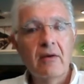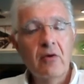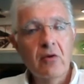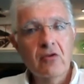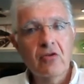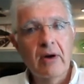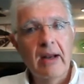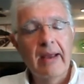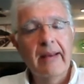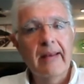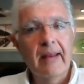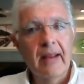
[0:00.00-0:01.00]

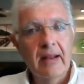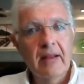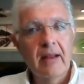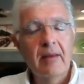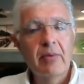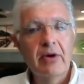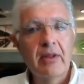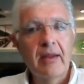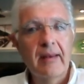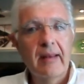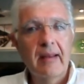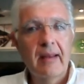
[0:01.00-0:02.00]
neutralizing
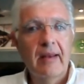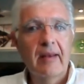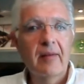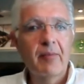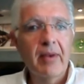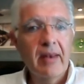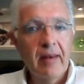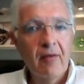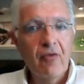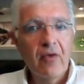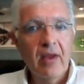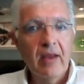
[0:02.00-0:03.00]
antibodies against
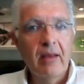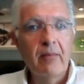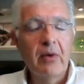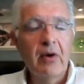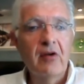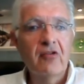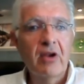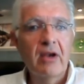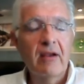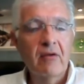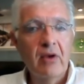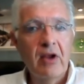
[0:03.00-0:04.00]
specific
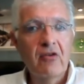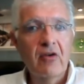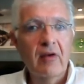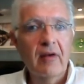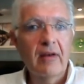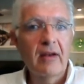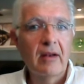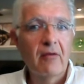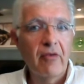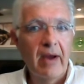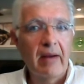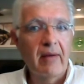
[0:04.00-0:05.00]
immunogenic regions in the
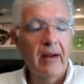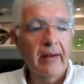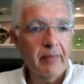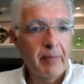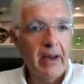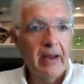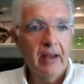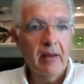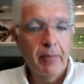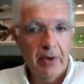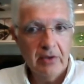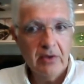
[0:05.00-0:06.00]
viral spike
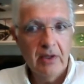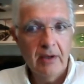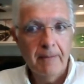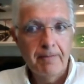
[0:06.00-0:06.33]
protein,